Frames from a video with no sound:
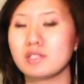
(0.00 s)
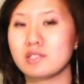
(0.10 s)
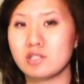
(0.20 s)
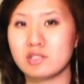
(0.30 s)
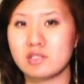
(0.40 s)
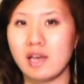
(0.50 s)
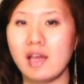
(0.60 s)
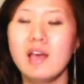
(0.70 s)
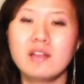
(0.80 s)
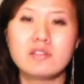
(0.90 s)
it's just
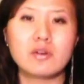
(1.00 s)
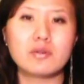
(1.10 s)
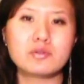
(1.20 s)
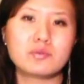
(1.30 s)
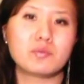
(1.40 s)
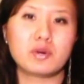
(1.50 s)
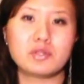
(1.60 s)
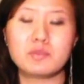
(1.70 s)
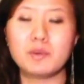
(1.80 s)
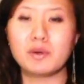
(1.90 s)
that those
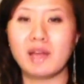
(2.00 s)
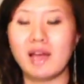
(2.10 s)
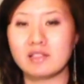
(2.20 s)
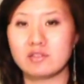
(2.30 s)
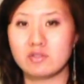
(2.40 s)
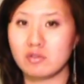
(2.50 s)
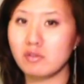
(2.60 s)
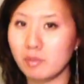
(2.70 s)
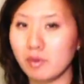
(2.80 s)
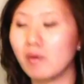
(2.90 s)
weren't built as
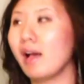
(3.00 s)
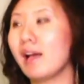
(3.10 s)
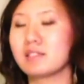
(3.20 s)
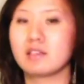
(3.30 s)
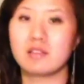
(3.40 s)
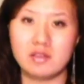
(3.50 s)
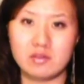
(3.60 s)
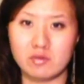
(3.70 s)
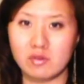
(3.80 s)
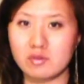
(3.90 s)
durable as
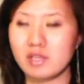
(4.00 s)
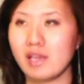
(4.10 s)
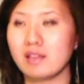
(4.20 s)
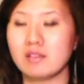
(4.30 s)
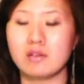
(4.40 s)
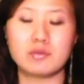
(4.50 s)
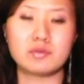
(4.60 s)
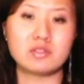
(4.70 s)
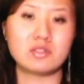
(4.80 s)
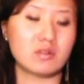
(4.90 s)
cathedrals and
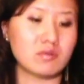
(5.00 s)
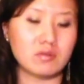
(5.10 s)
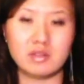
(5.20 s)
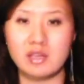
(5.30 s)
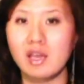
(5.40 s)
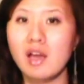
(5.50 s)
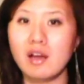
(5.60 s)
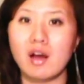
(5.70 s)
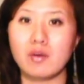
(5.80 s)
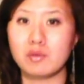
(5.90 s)
those generally
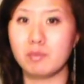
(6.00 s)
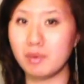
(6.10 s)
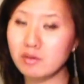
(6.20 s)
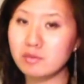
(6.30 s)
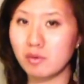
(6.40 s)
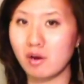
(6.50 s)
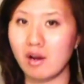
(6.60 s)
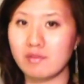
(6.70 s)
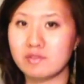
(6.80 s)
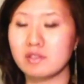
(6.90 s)
got rebuilt more
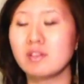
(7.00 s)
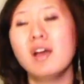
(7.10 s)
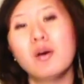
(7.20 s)
often,